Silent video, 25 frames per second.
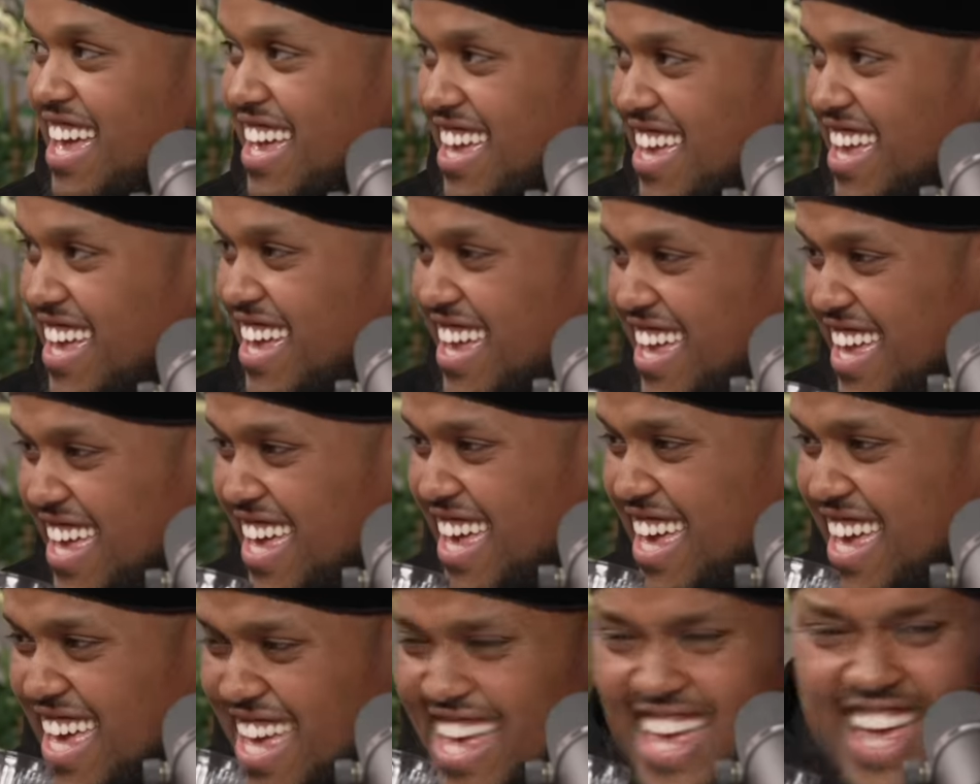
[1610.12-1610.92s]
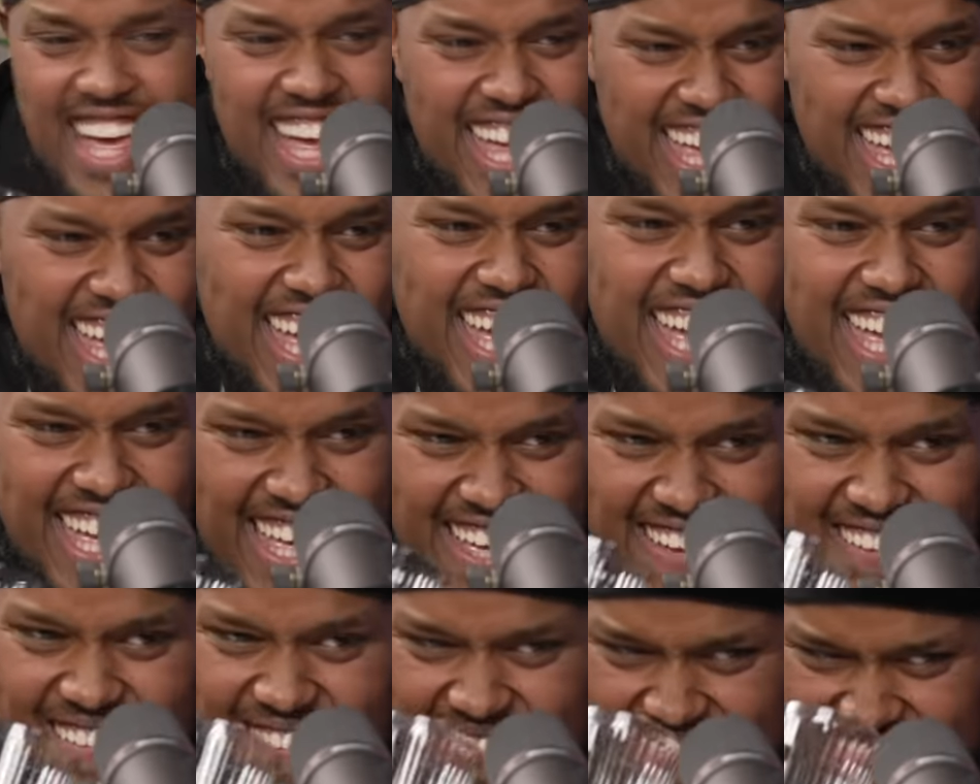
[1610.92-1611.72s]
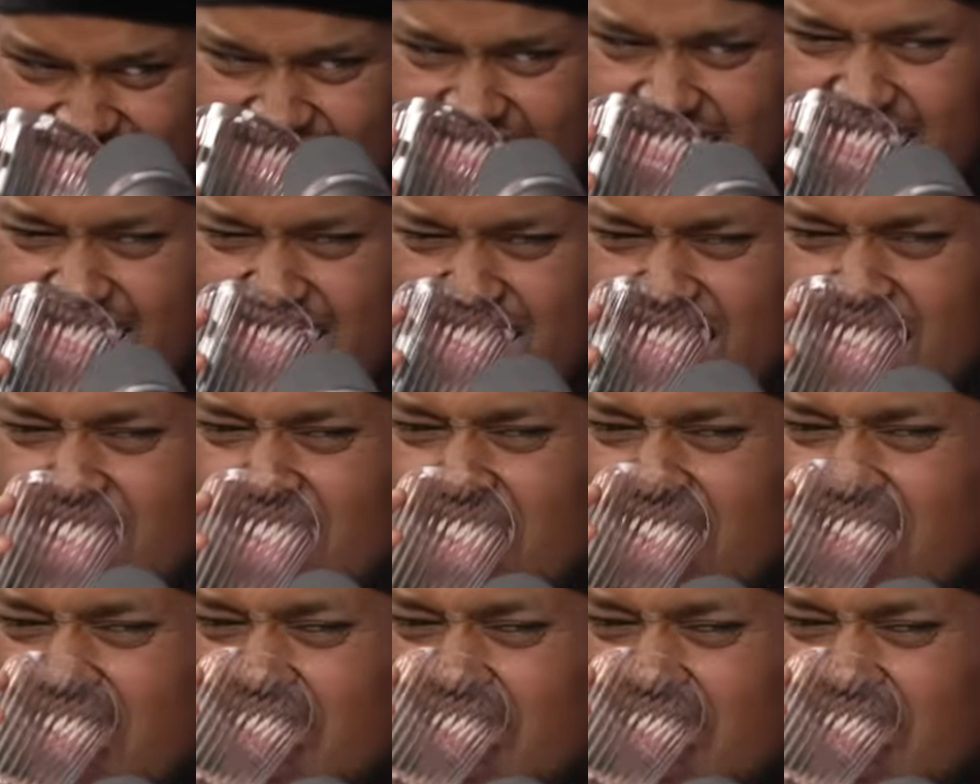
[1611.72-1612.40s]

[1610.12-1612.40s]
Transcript: yeah. Hey, you think that's a good question?